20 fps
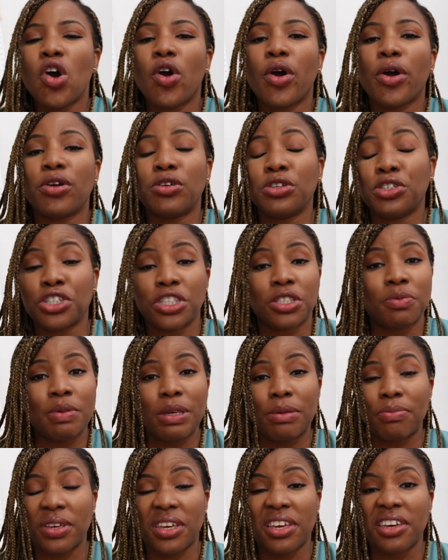or it could just
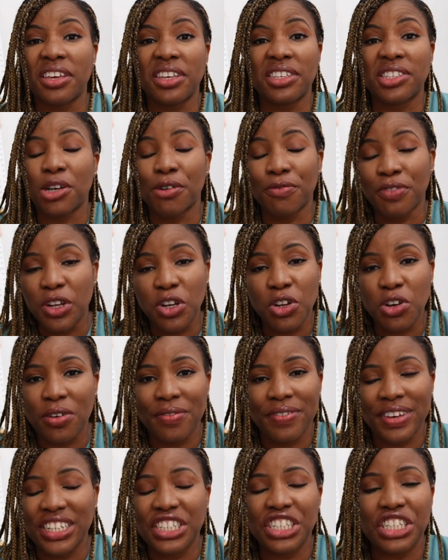be because of the look
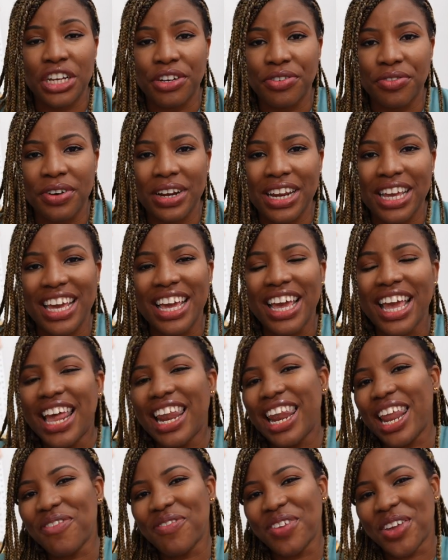of it generally.
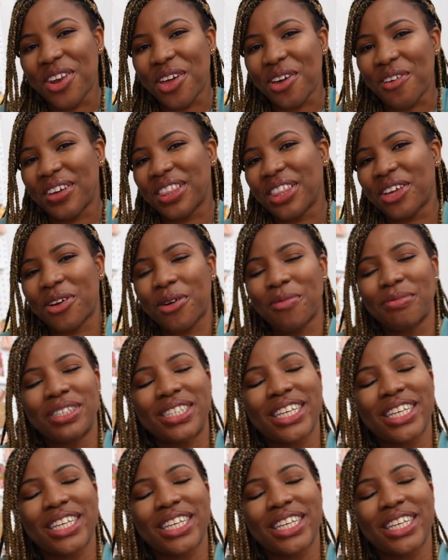Let me know in the comment